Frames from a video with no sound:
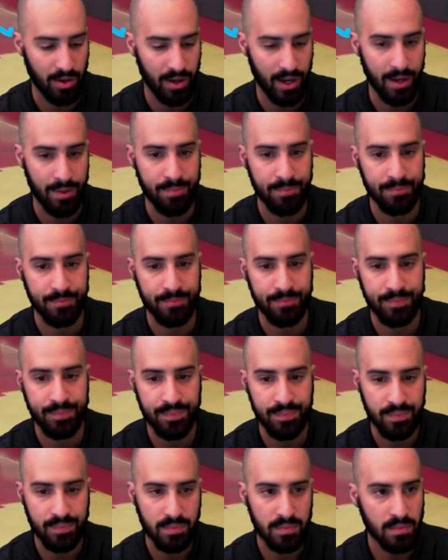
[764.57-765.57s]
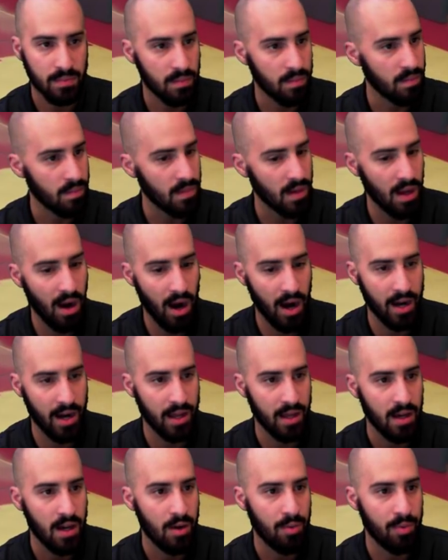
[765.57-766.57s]
okay?
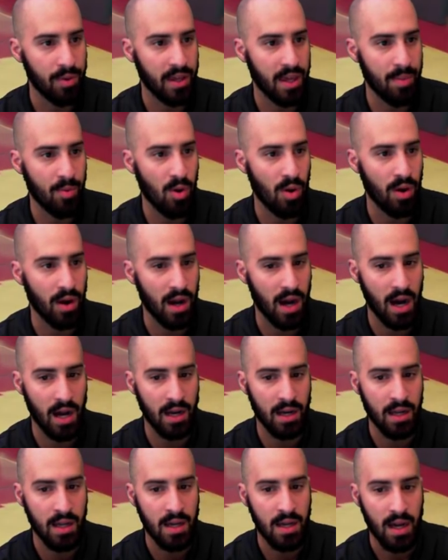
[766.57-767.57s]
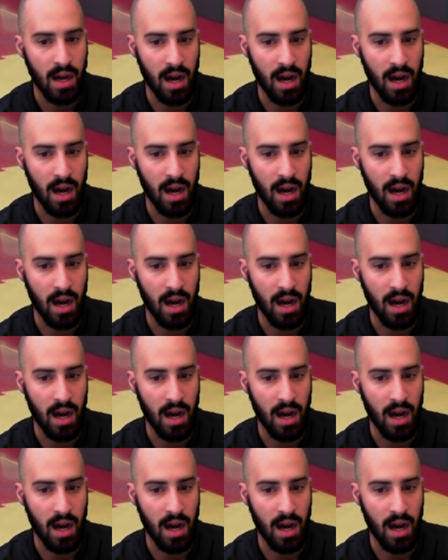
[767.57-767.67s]
Alrighty, we keep going on.